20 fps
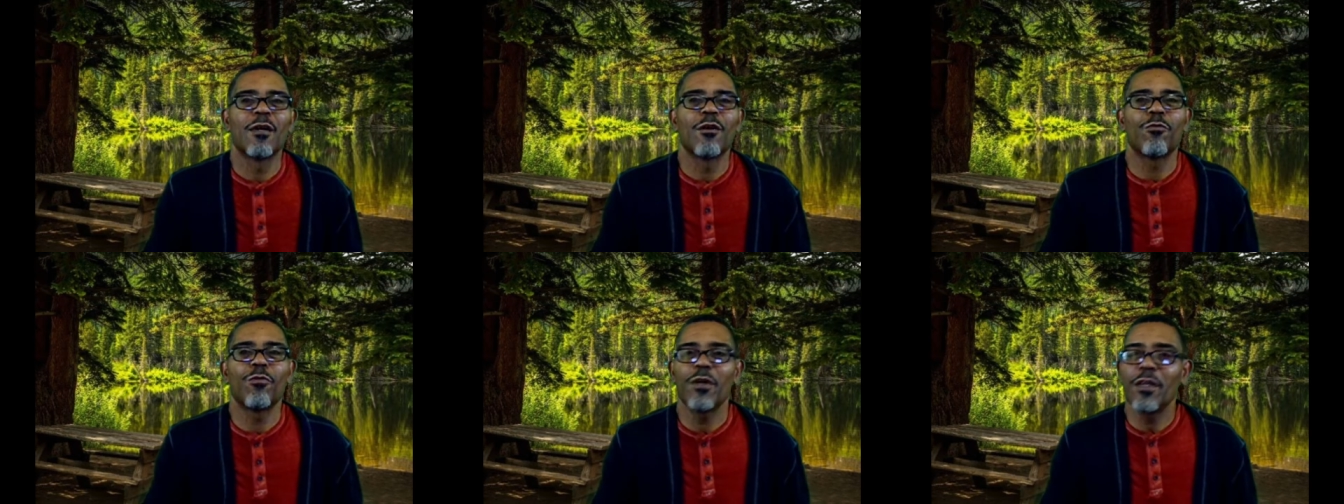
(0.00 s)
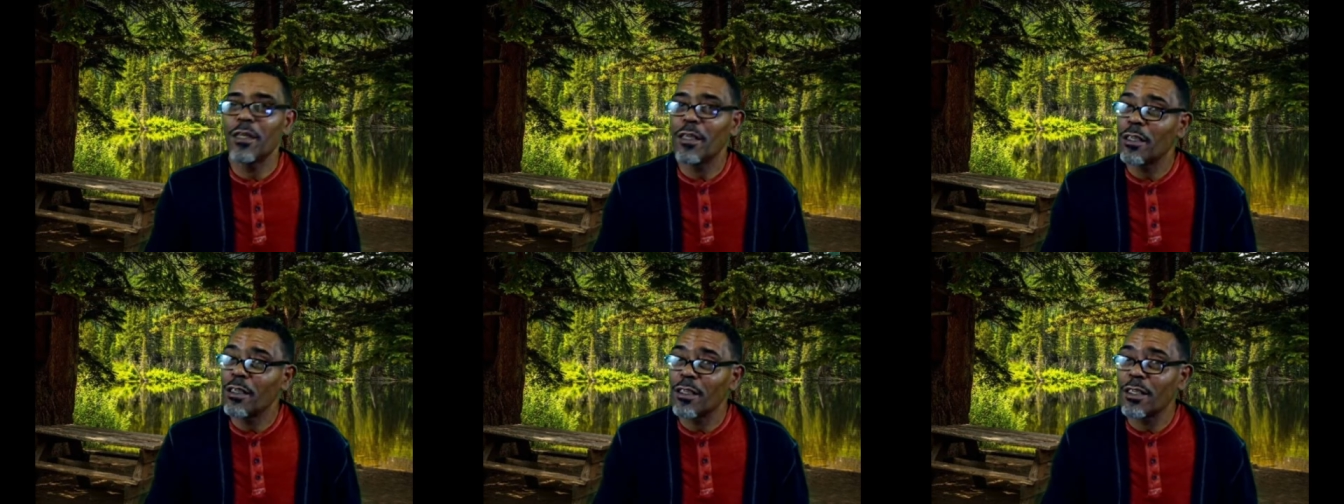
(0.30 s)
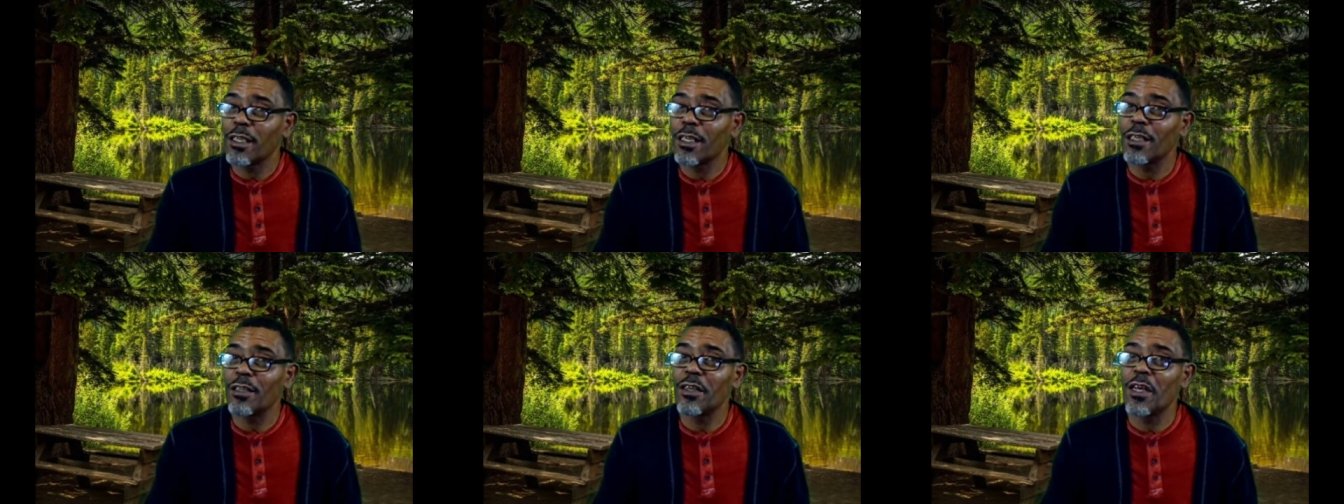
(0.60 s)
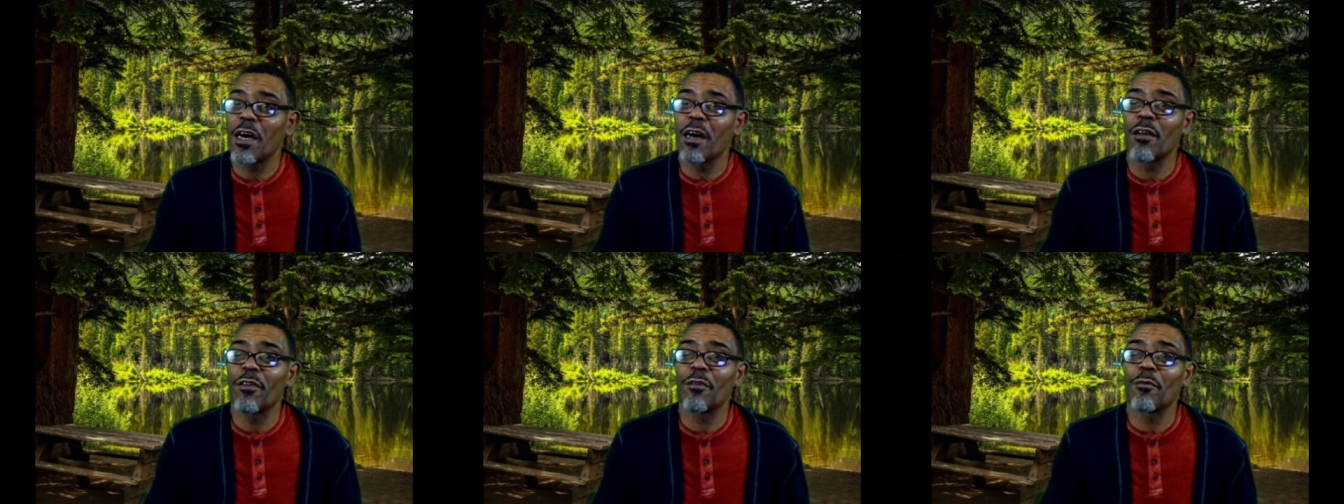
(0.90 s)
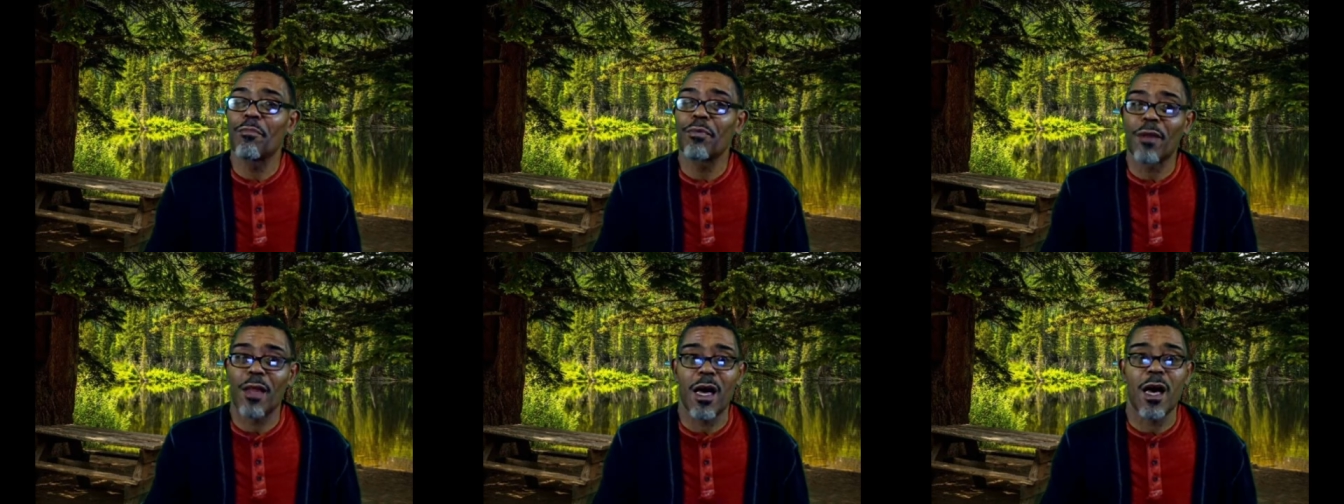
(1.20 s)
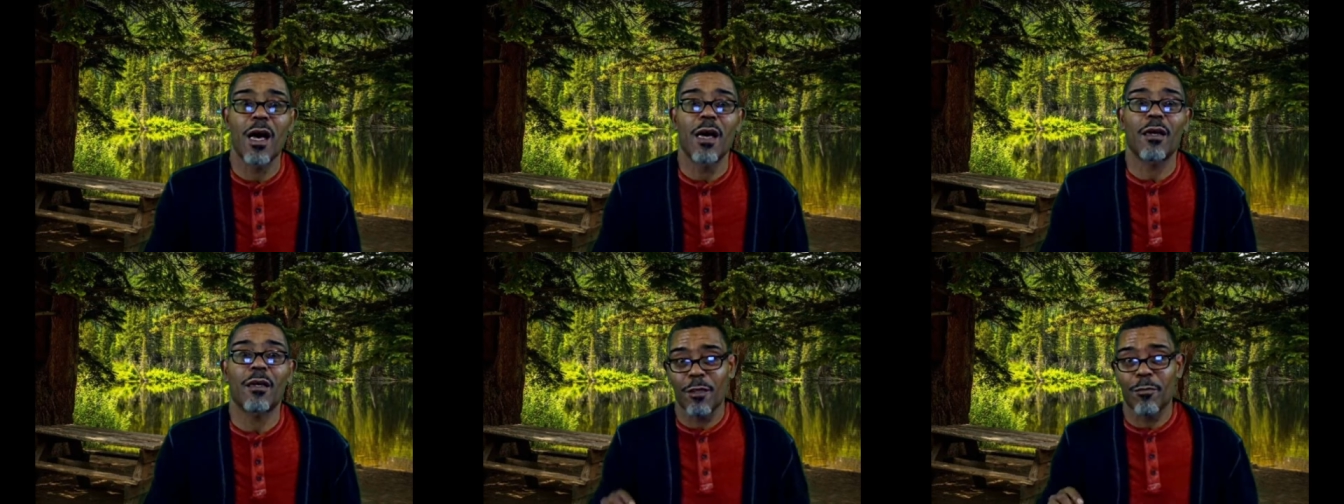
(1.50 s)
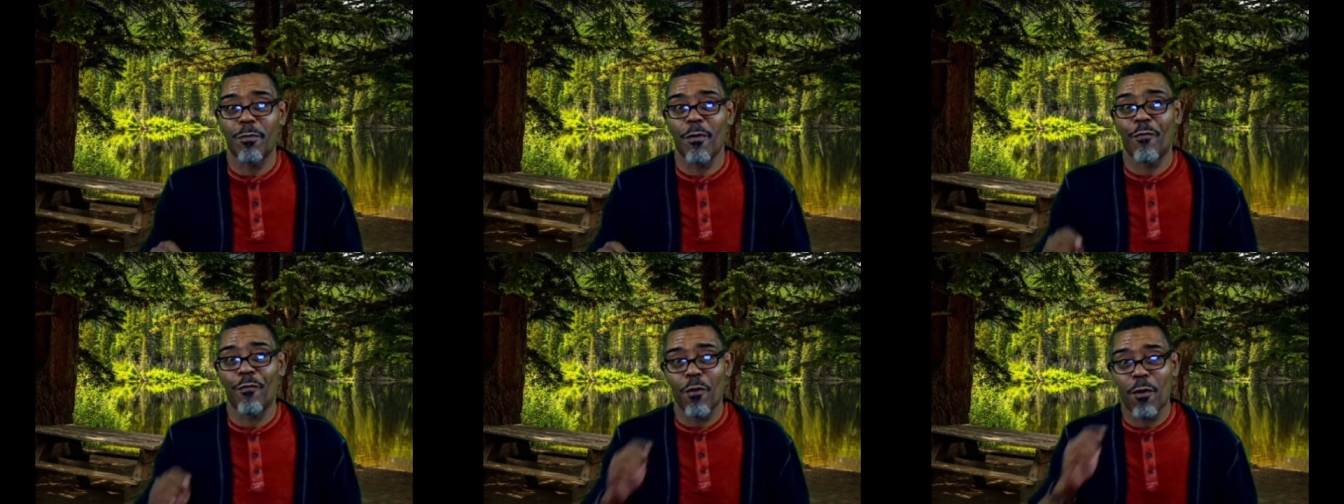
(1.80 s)
We didn't get down the block
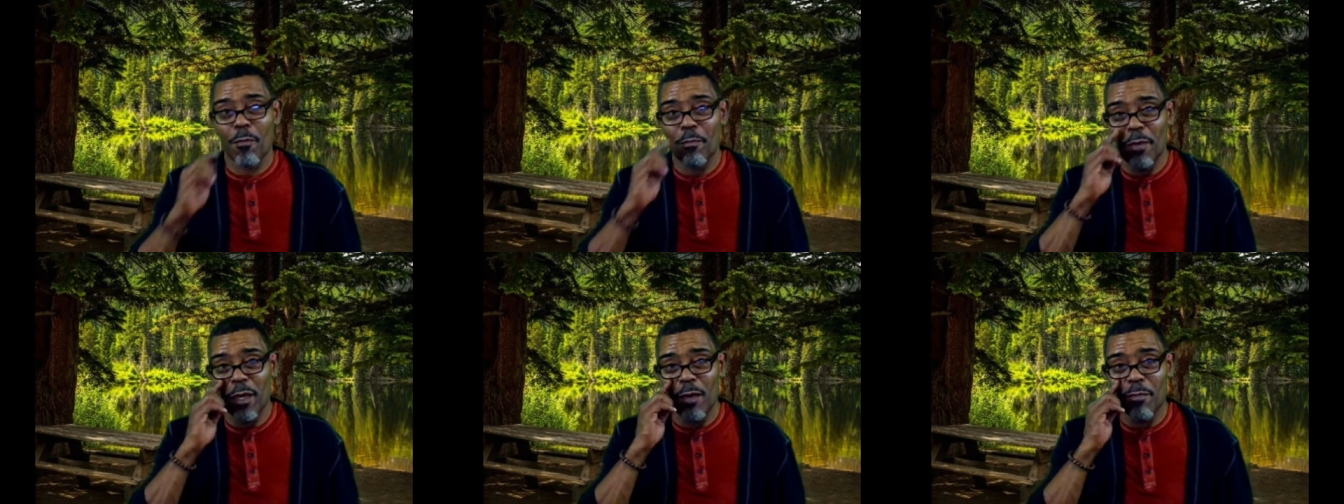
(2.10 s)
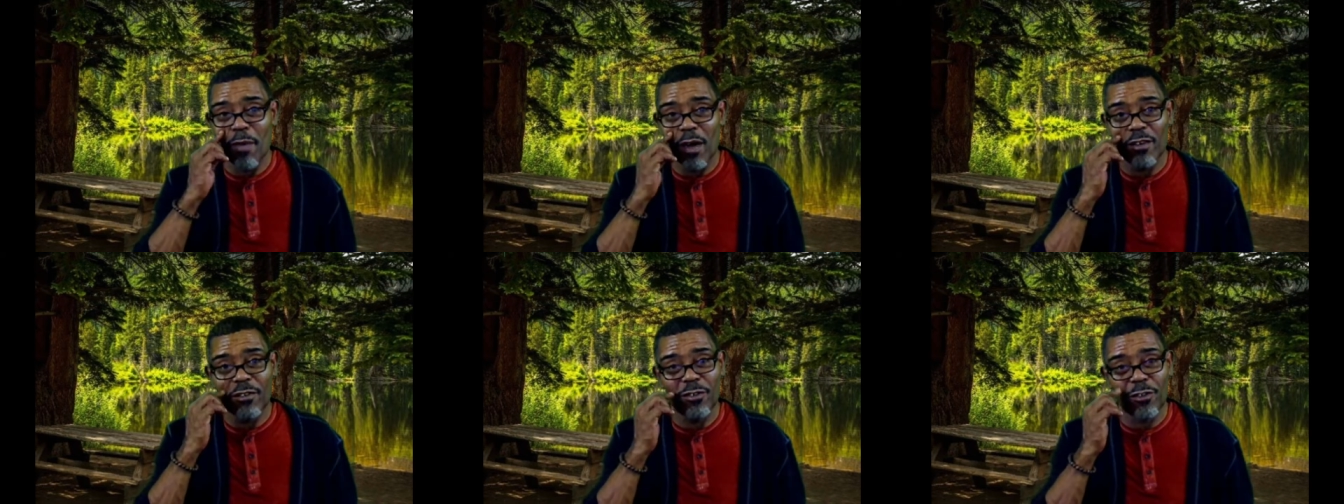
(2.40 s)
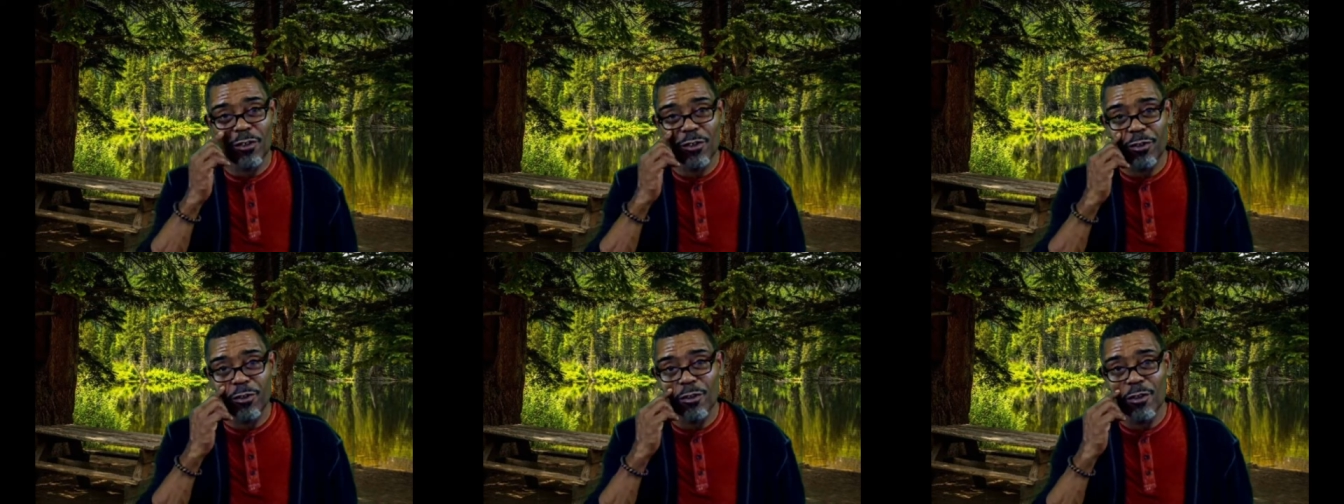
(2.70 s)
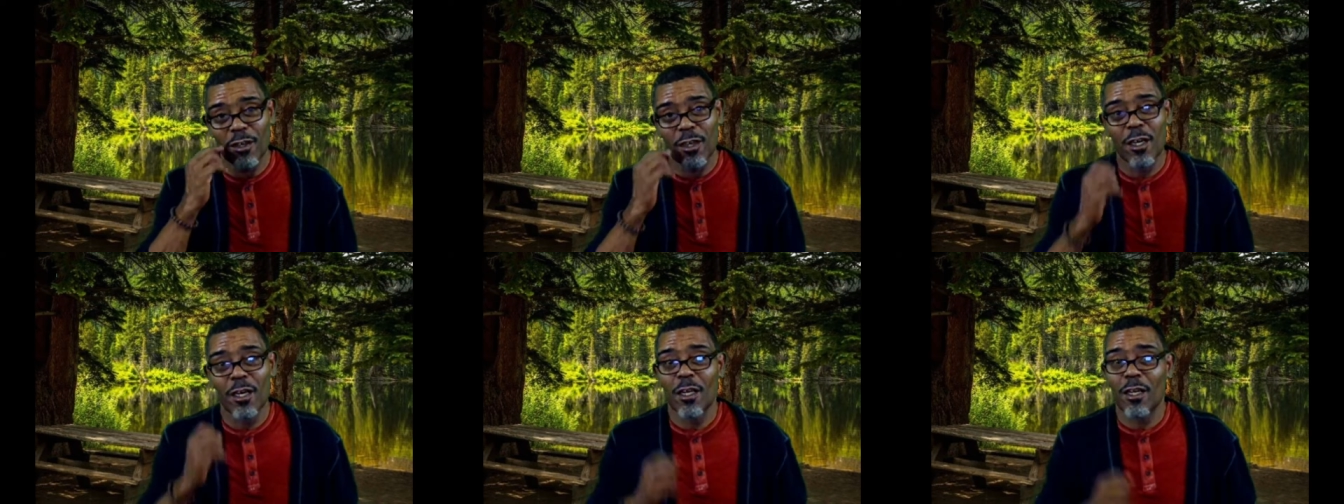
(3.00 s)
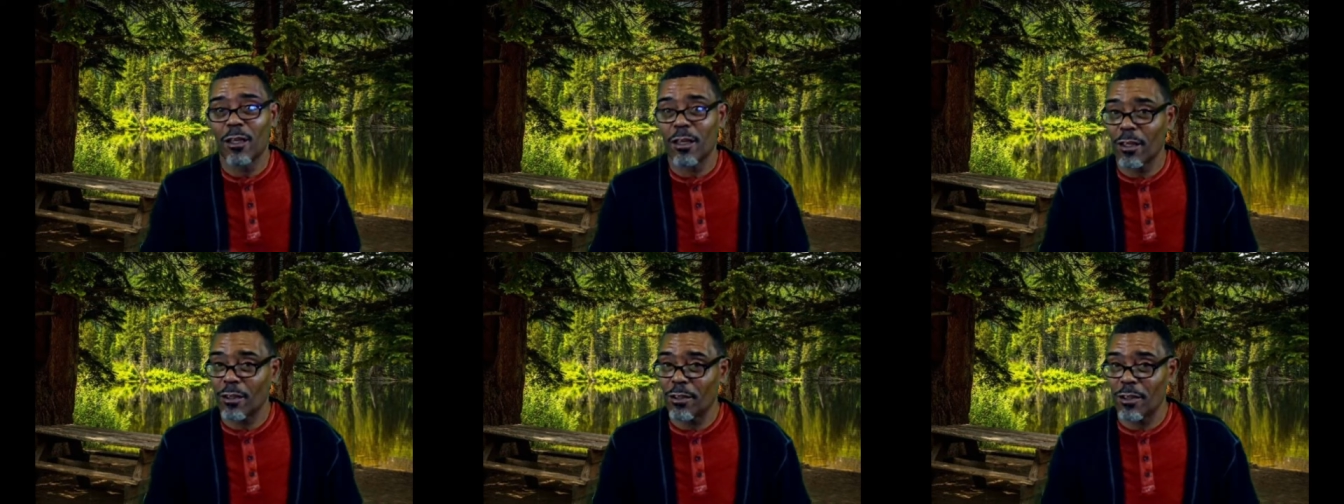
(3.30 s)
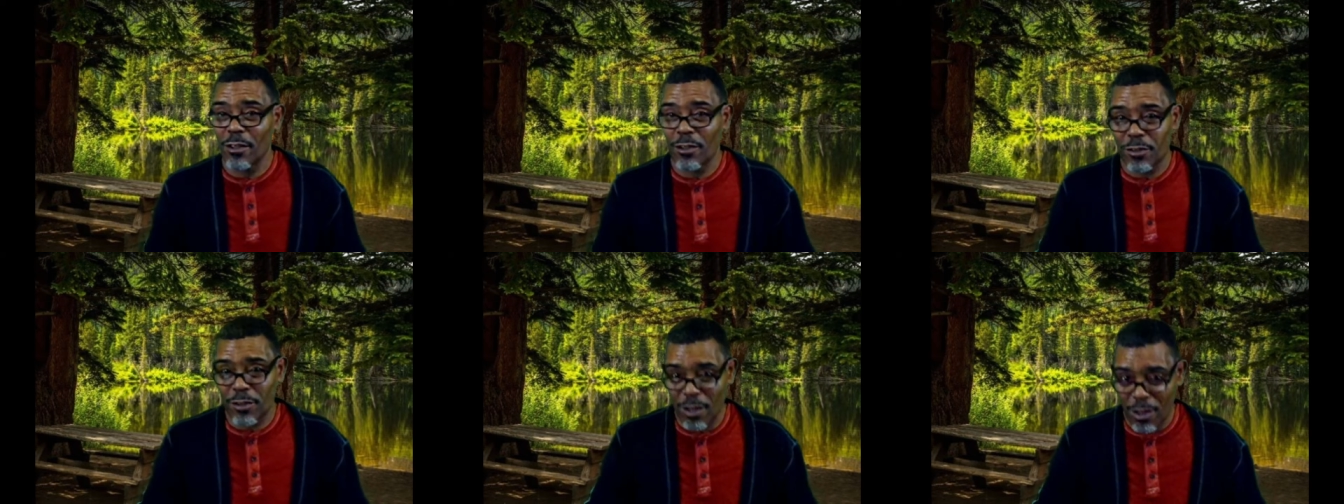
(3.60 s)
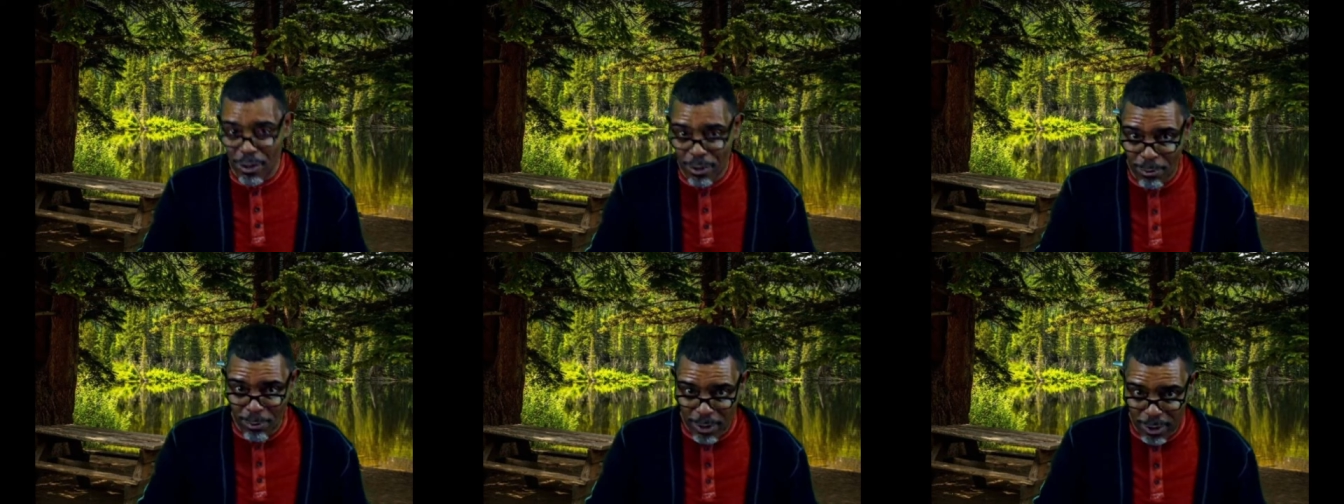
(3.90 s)
before me and my sister looked at each other.